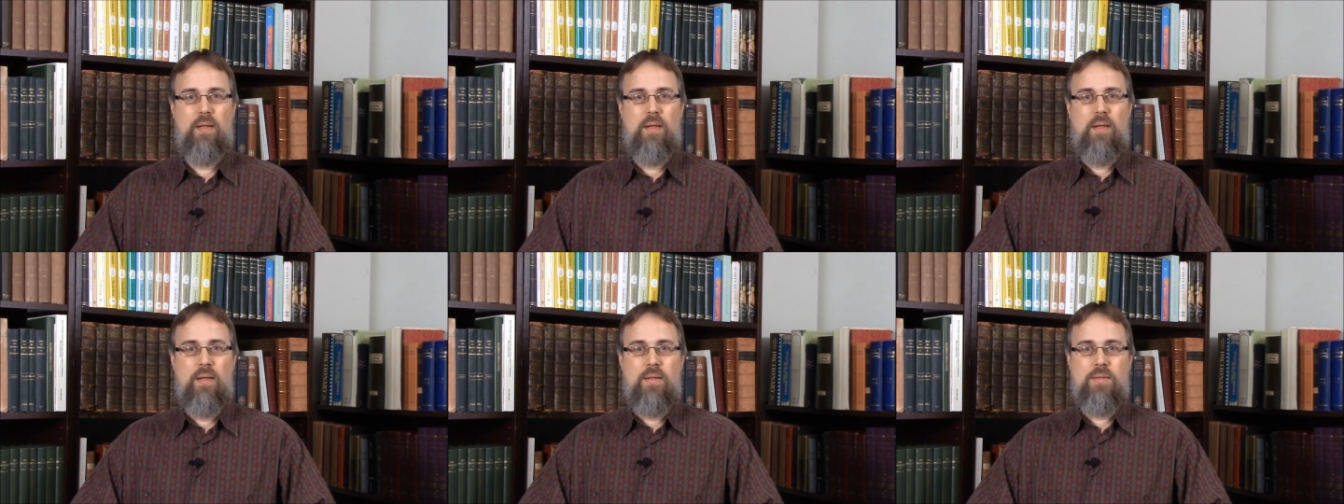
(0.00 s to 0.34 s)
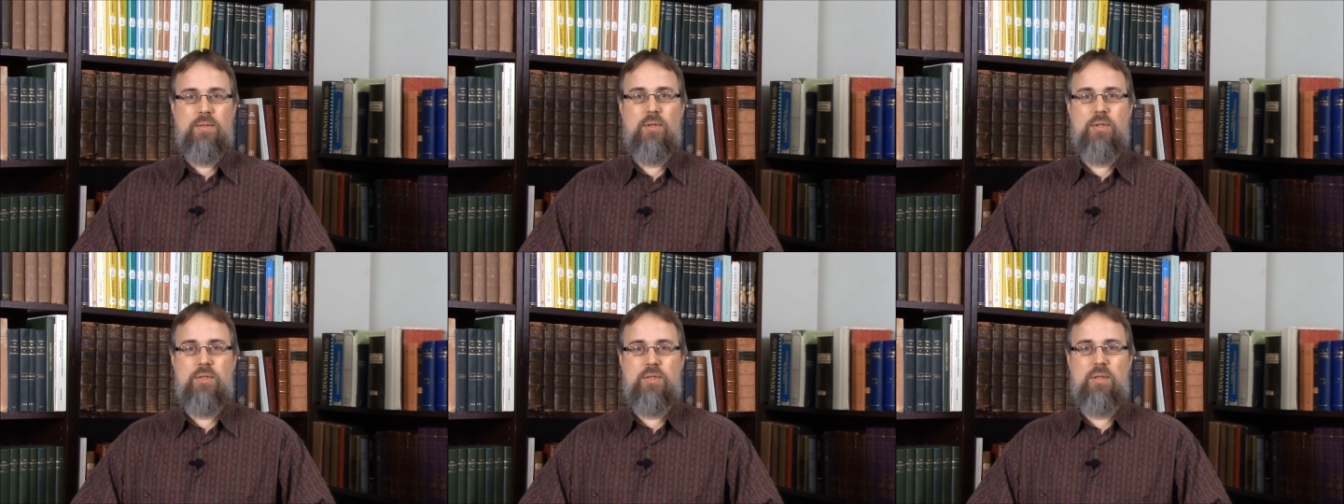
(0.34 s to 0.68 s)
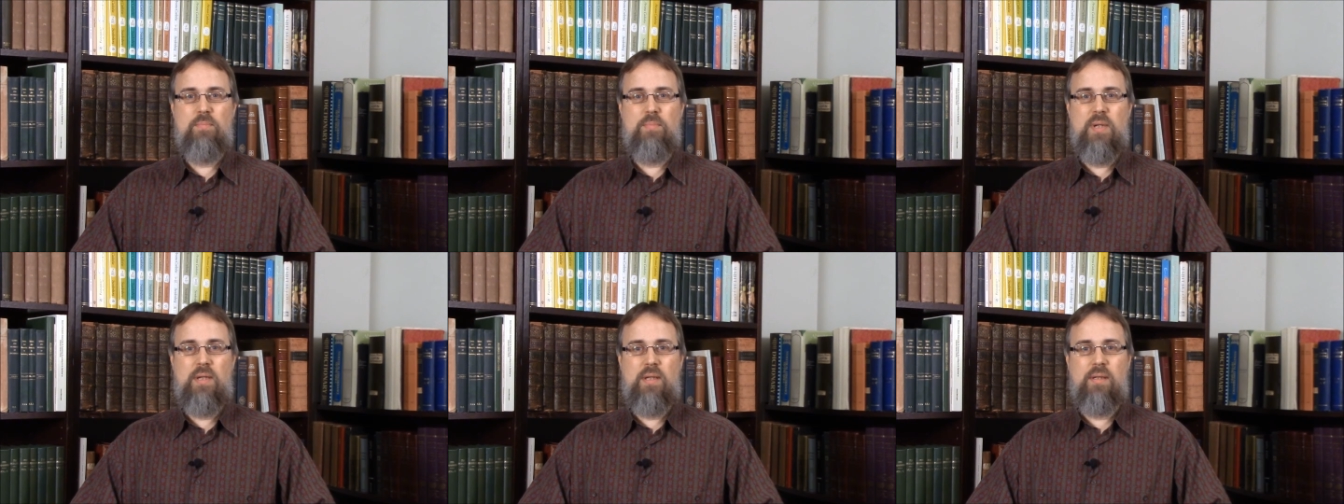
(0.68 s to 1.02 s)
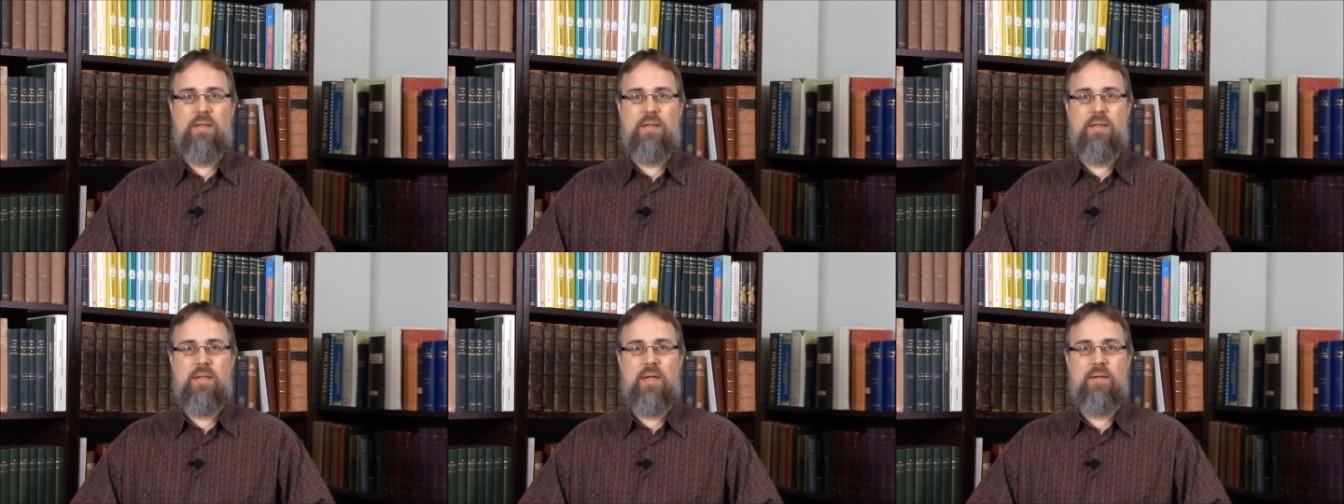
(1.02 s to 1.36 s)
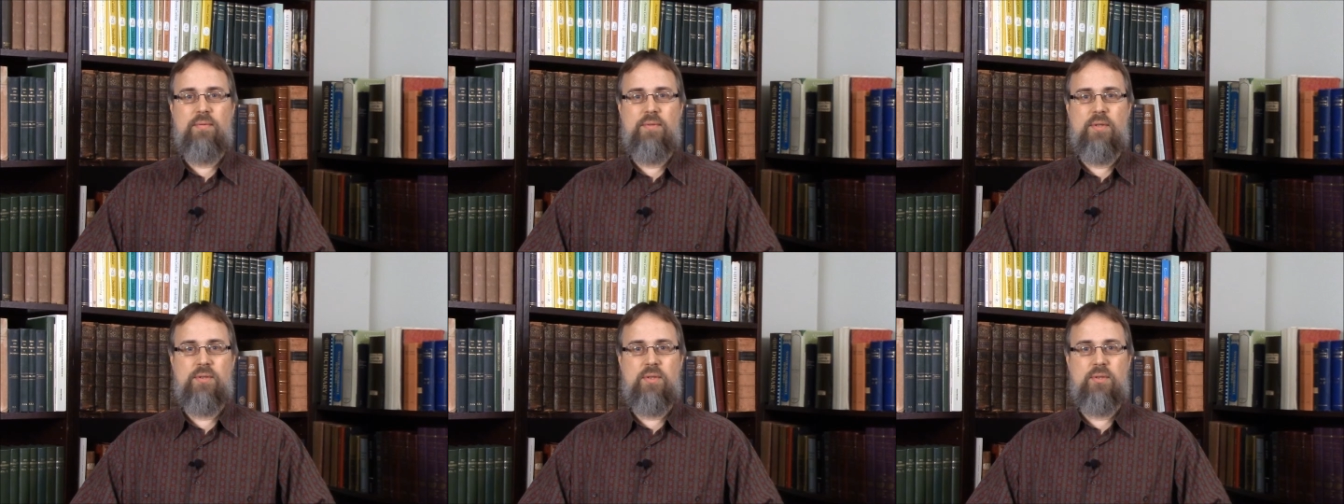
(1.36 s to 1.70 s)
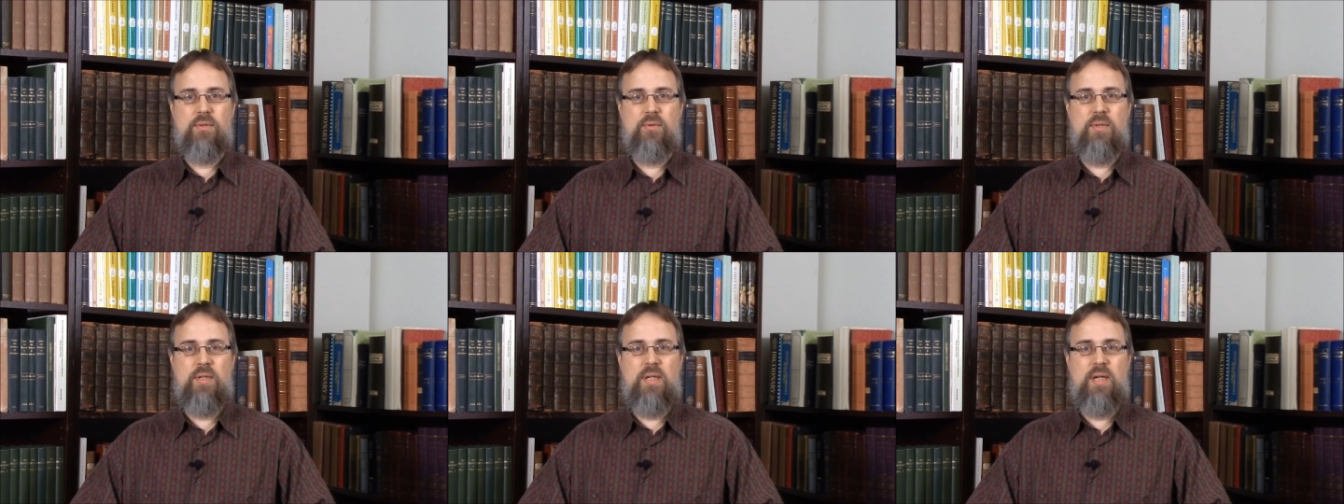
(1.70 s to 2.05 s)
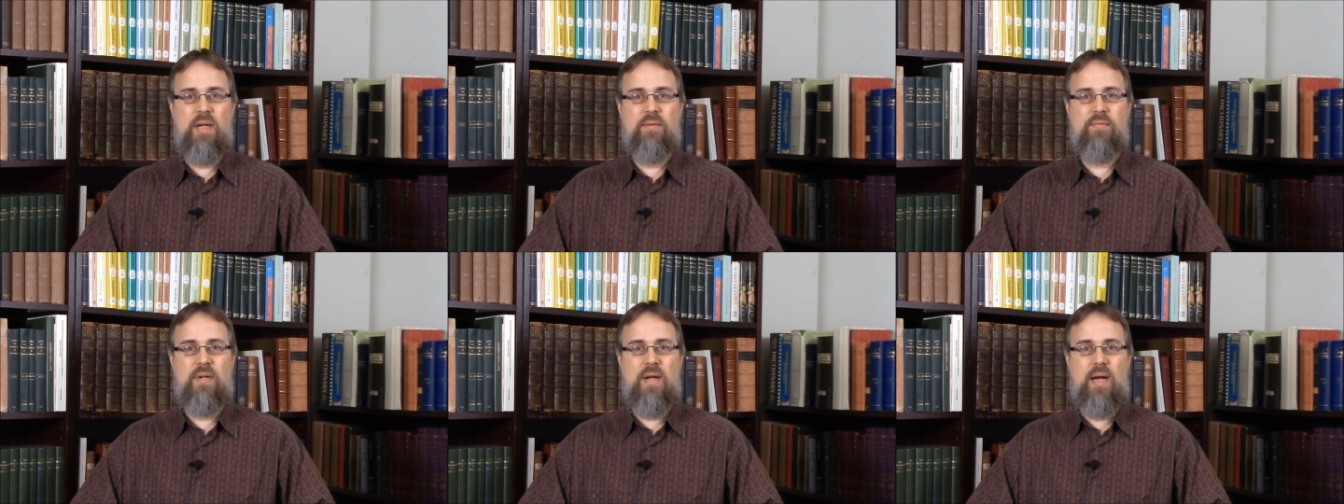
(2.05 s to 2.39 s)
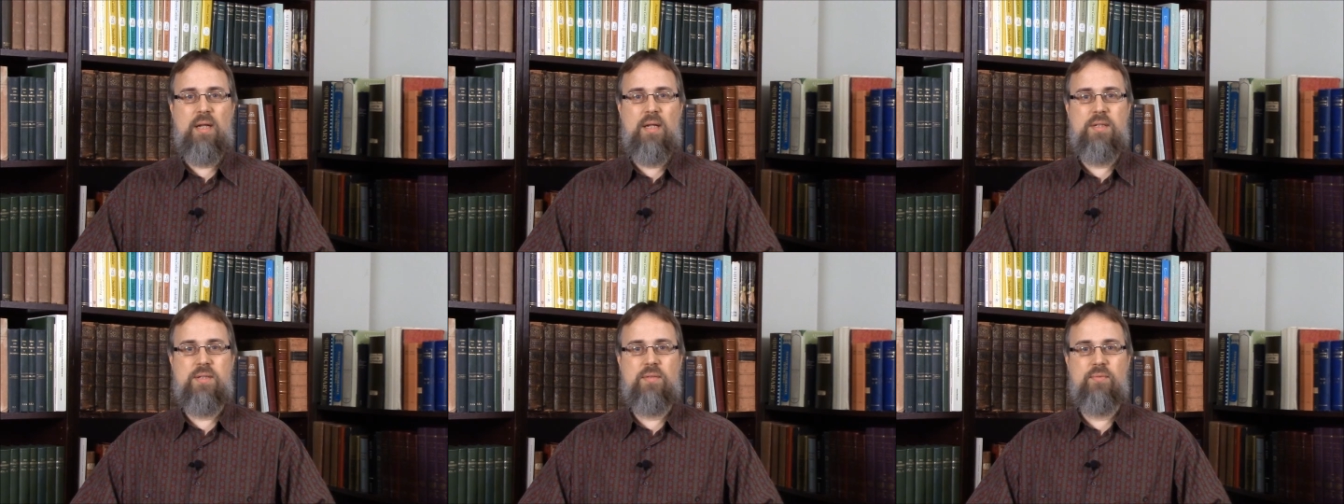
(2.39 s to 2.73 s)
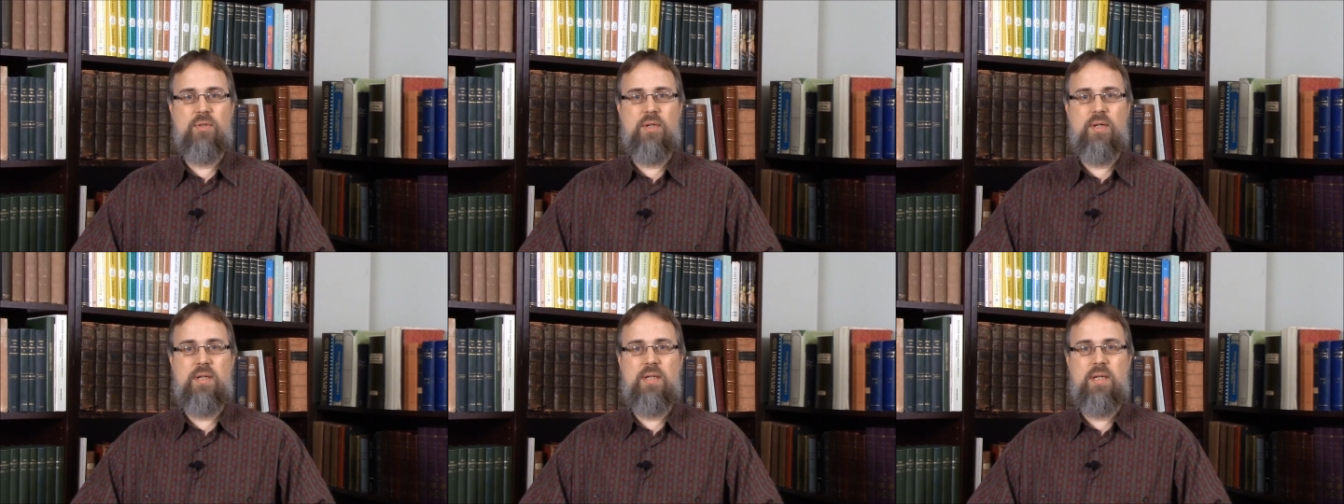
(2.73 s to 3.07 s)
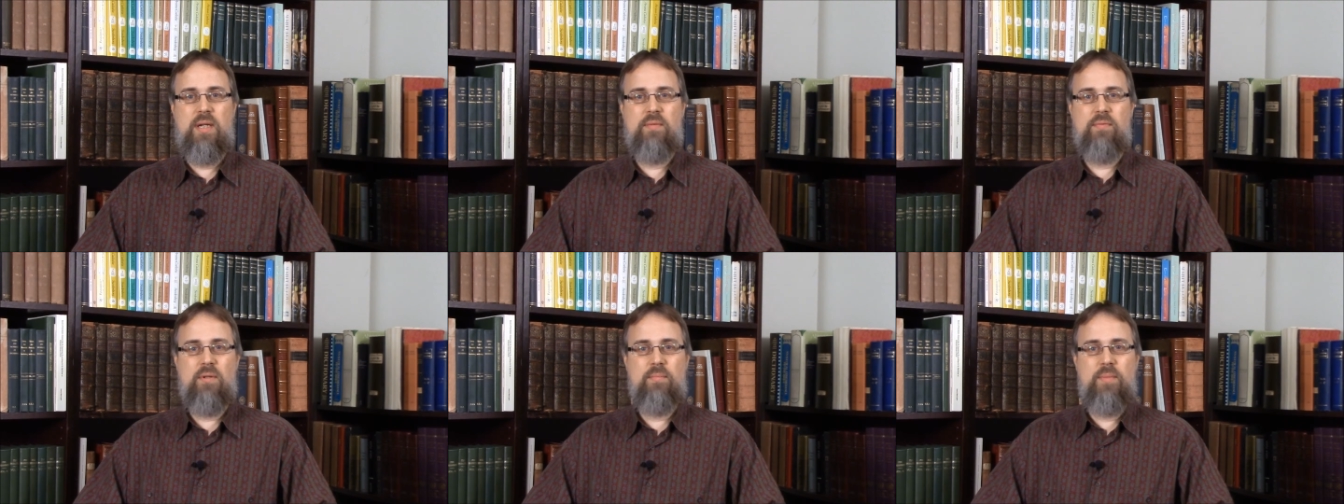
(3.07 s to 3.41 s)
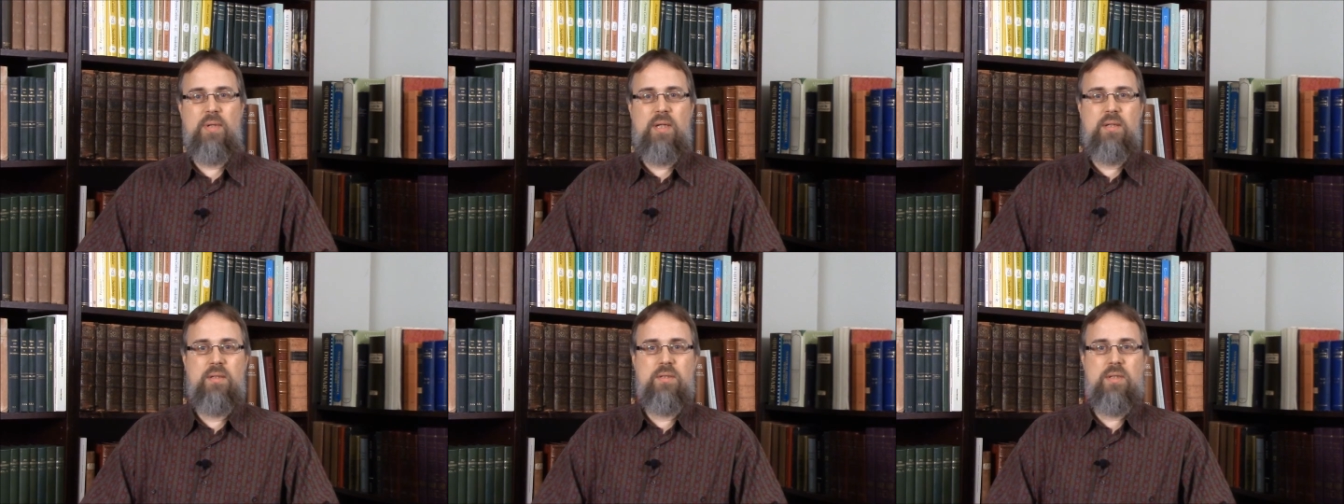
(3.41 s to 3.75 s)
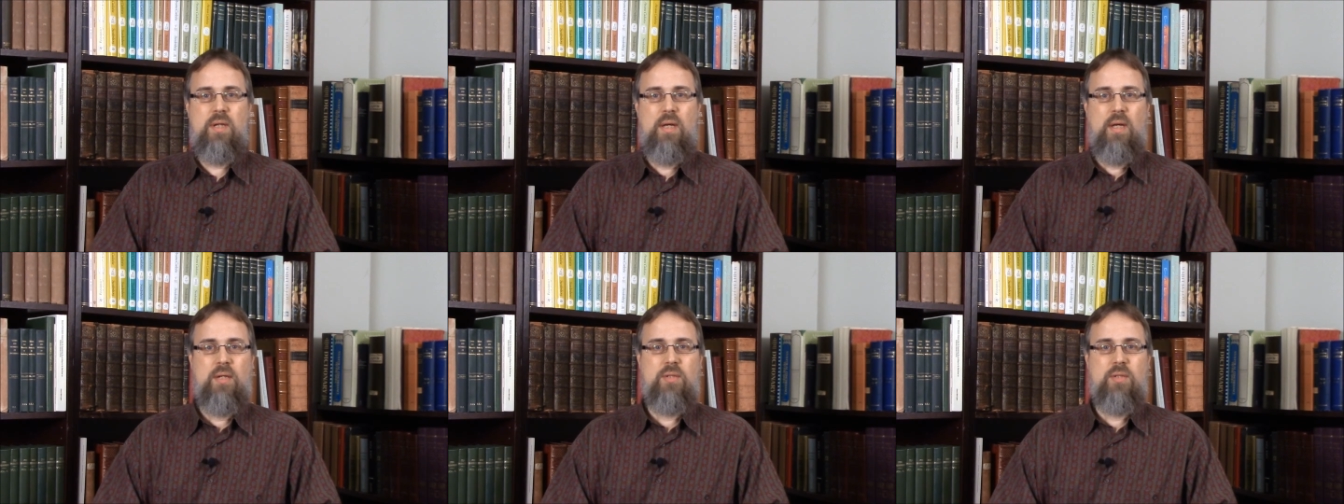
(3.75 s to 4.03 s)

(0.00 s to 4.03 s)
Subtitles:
So it should be clear enough that the tree of knowledge of good and evil means